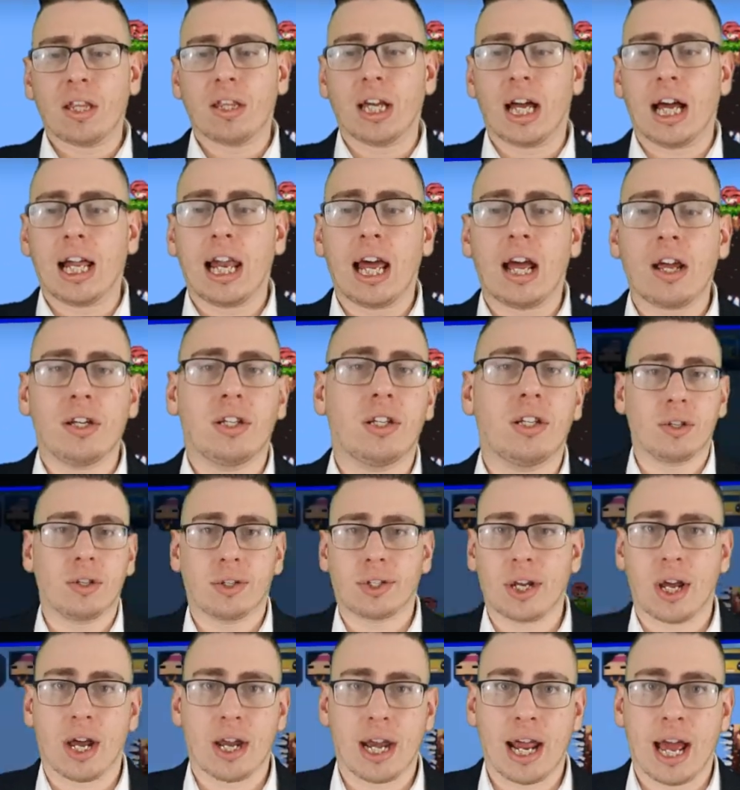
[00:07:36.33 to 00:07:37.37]
that allow do
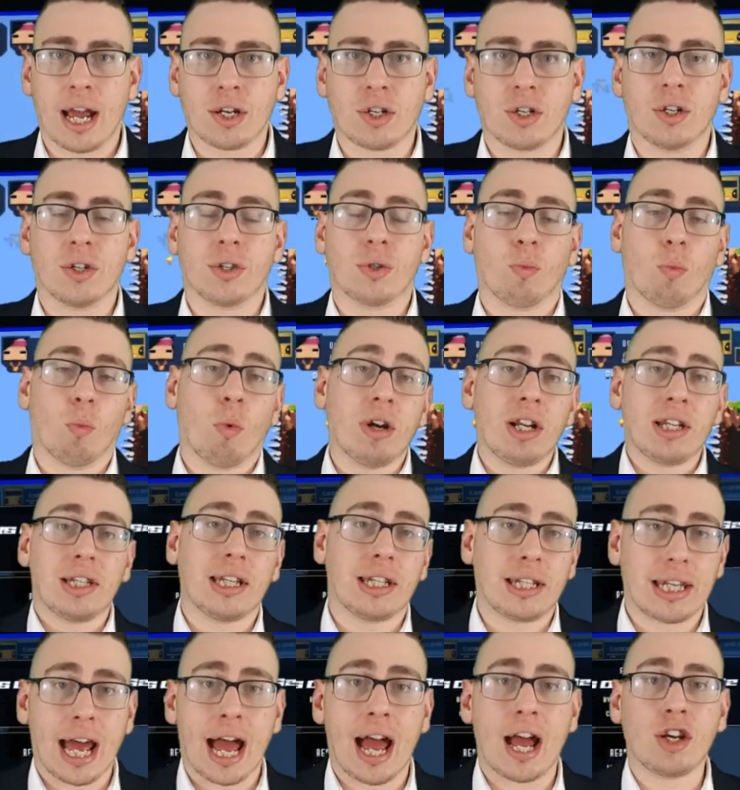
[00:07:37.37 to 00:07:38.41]
certain actions. One is
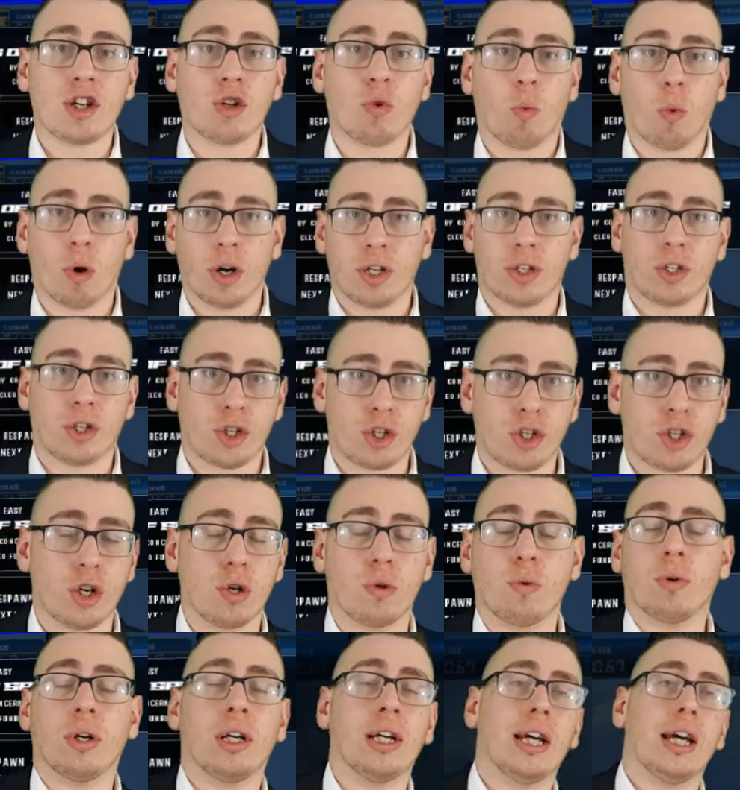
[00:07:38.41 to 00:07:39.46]
a dash, one is a
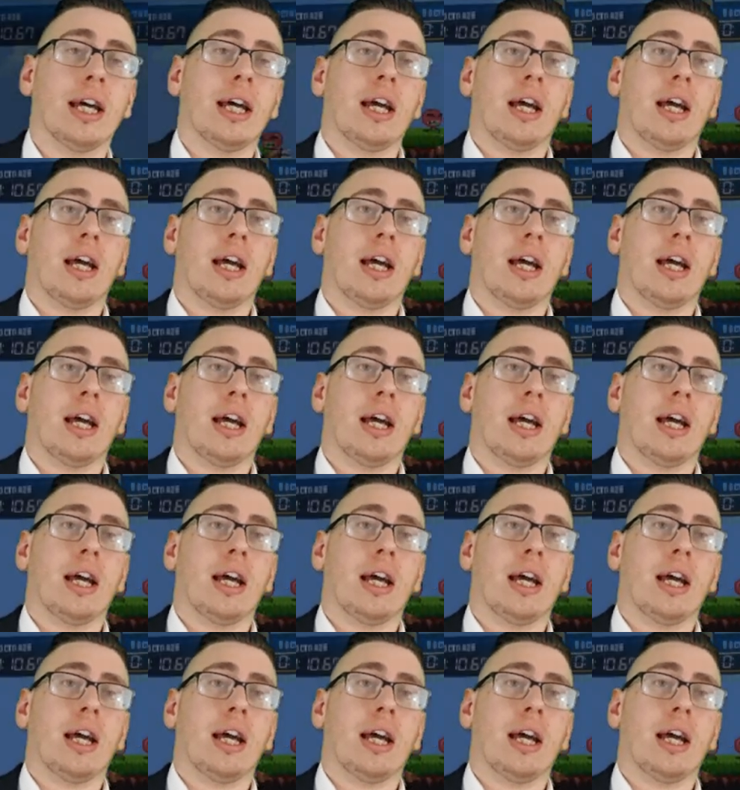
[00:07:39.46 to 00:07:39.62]
shoot.